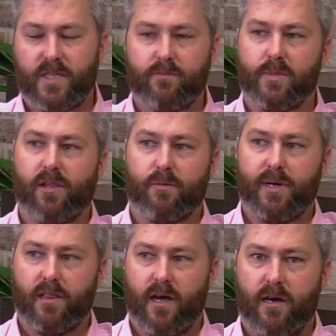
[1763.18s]
give them a little
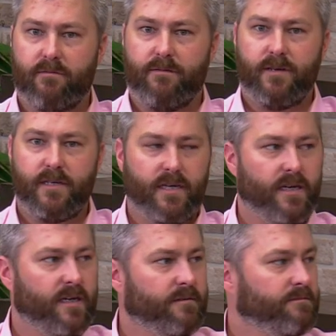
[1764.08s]
bit of love.
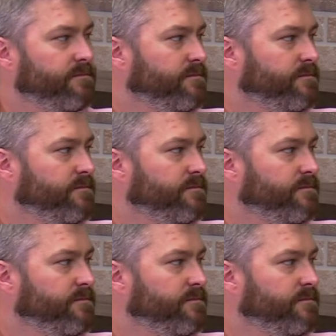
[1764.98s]
Um,